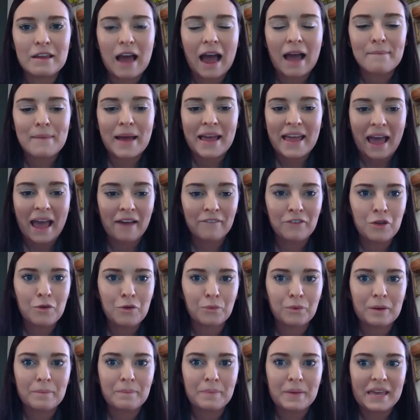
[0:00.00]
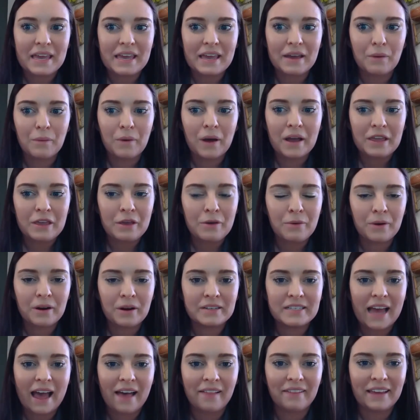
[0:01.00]
I might have you repeat what you were
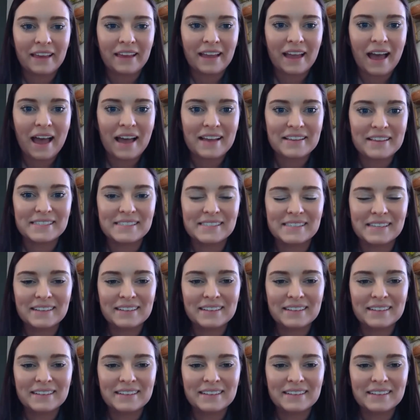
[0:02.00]
telling us.